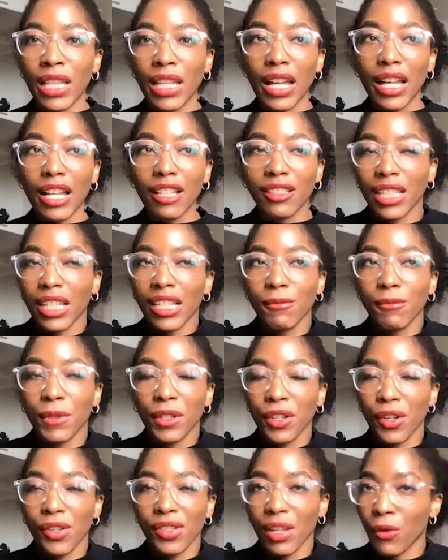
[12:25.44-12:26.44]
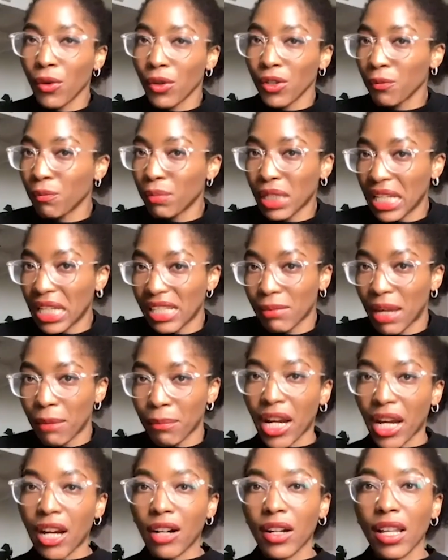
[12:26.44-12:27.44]
things because I want to please my
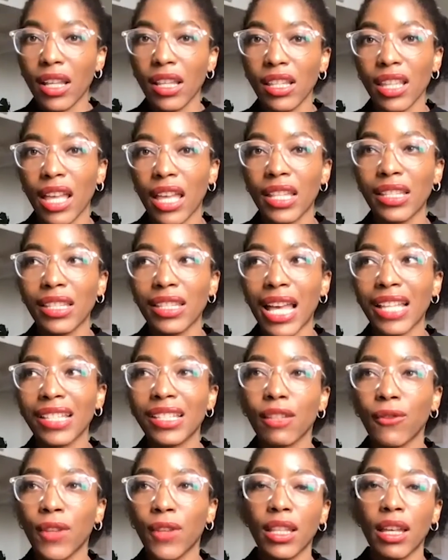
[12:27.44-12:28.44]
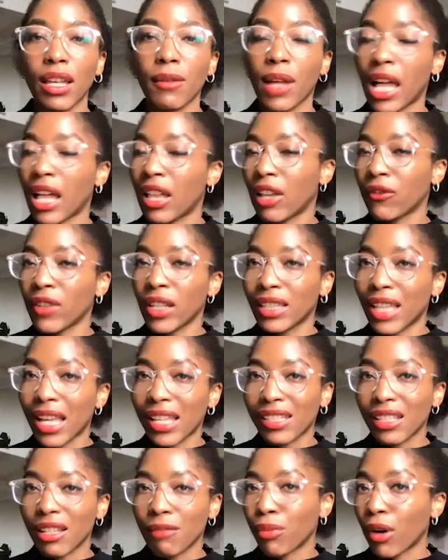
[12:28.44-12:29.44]
parents. And that's the thing. And I think
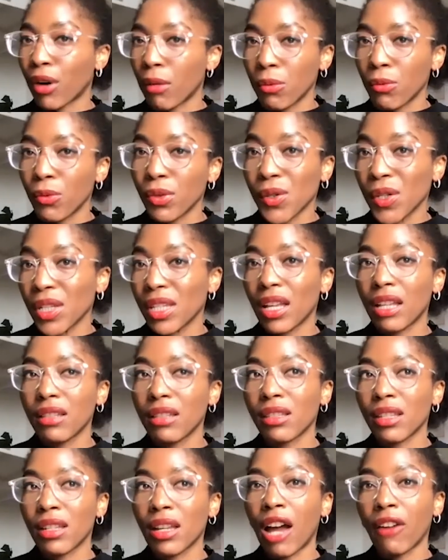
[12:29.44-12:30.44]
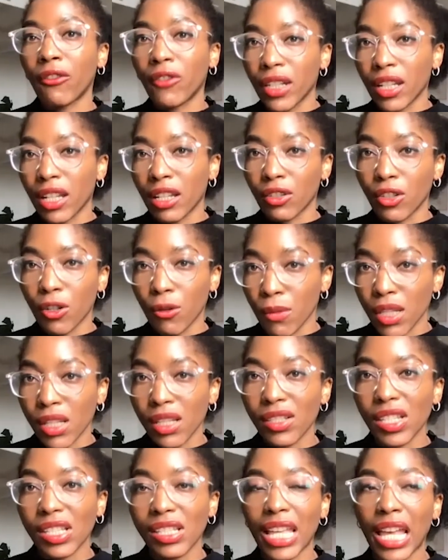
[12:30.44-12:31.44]
that's a problem between the African
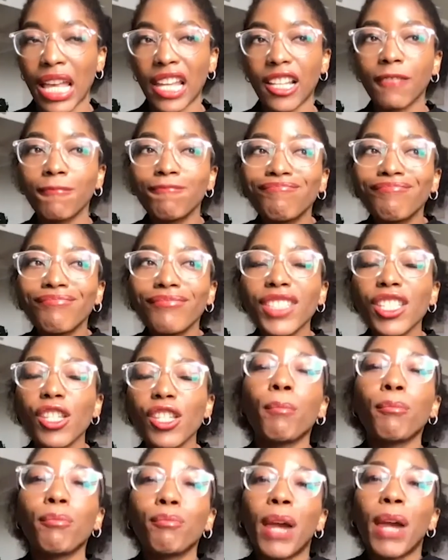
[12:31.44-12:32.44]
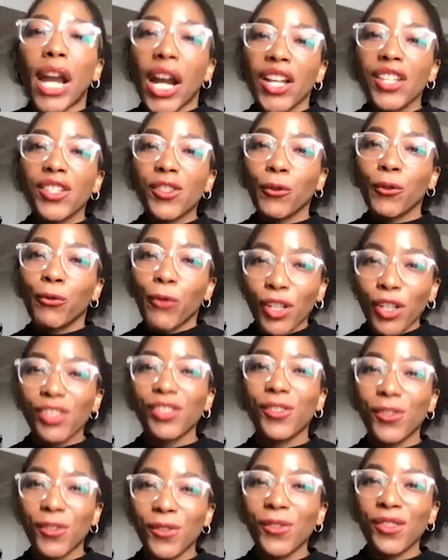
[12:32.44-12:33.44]
communities. Like, your parents will force
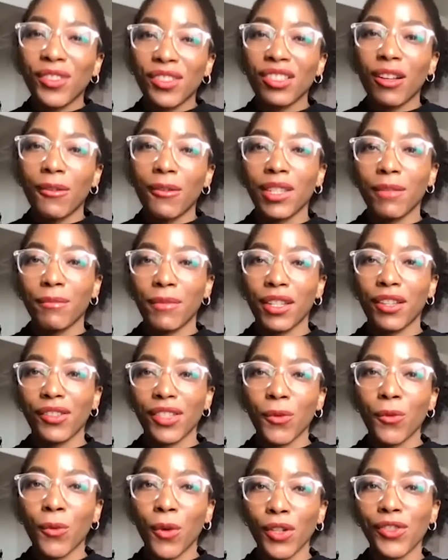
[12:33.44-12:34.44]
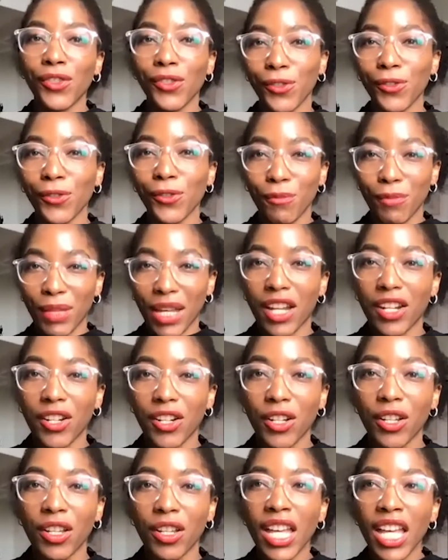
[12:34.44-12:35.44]
you to do something because they want you to do
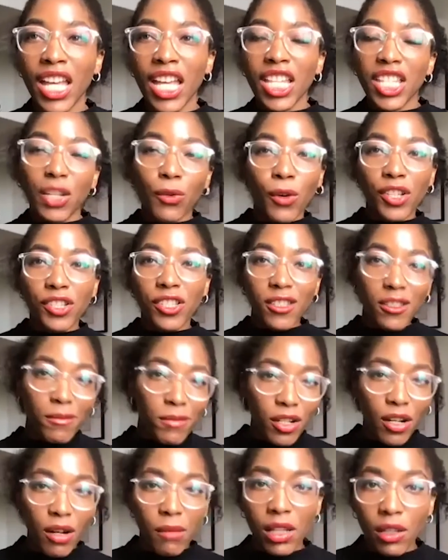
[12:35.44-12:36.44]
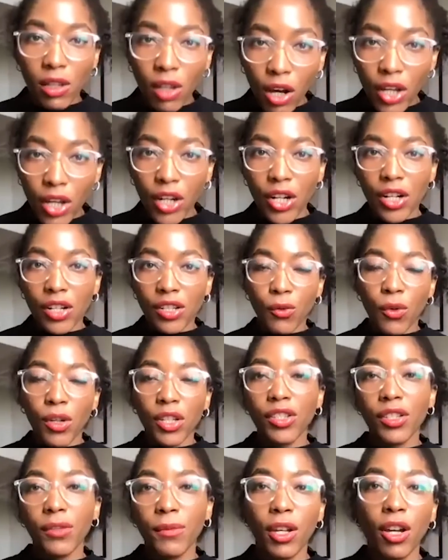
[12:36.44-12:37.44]
better. They want you to become a lawyer. They want
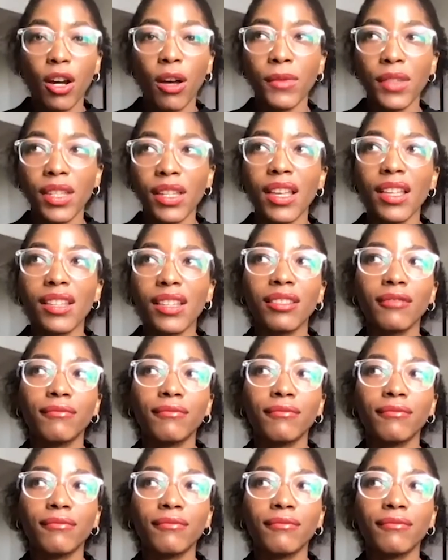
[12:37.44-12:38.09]
you to become this.